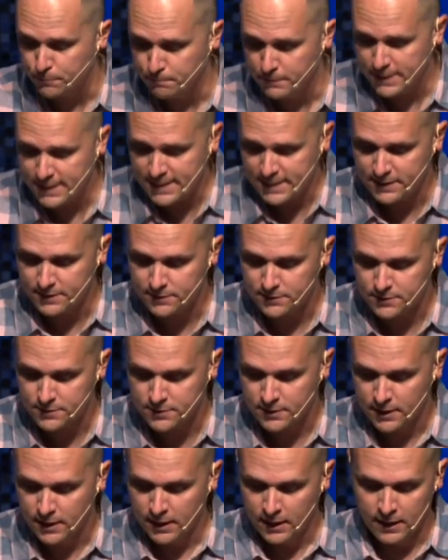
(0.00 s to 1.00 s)
means,
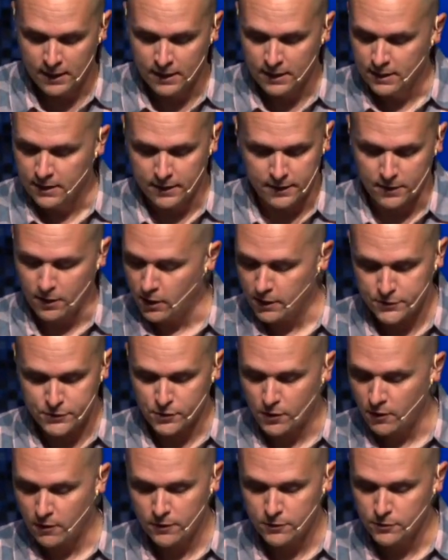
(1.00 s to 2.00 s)
the odds
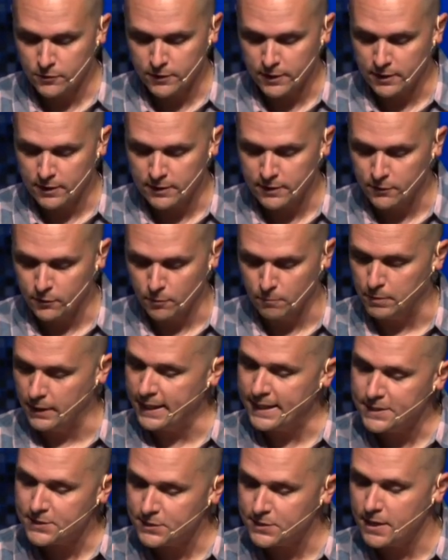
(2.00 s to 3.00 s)
are you'll get either a
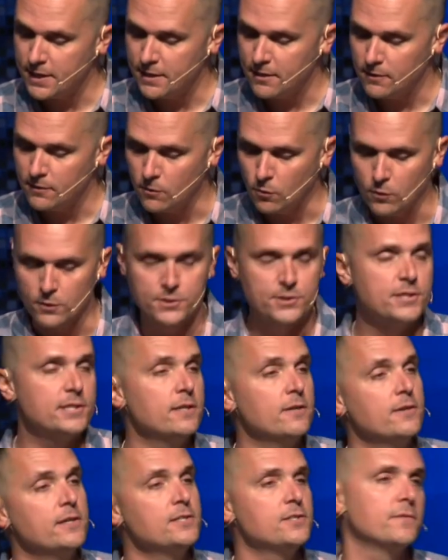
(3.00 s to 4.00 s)
blank stare or a
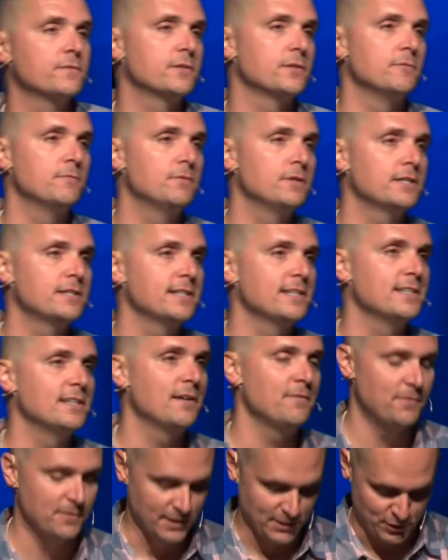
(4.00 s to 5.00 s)
series of conflicting
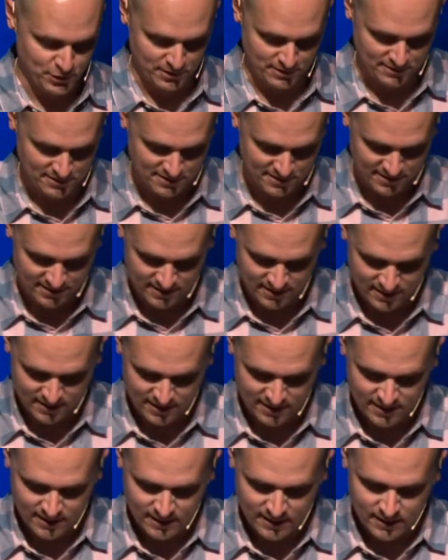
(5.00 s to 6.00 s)
definitions.
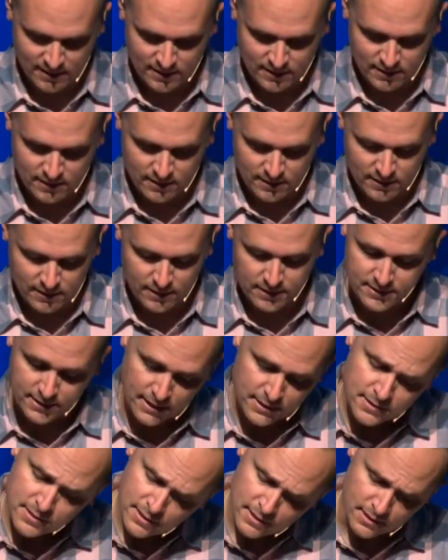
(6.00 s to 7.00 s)
He
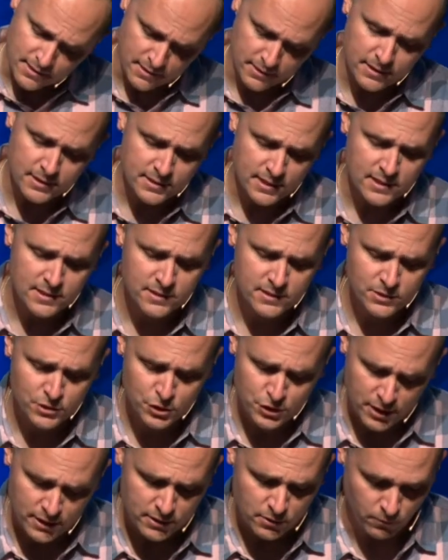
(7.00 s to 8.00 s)
says this, and he says this
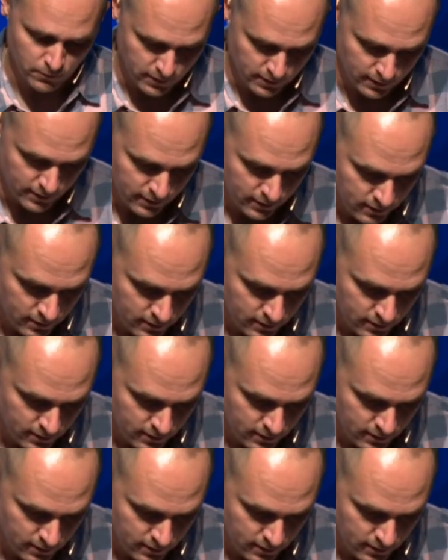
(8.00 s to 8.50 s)
genuinely.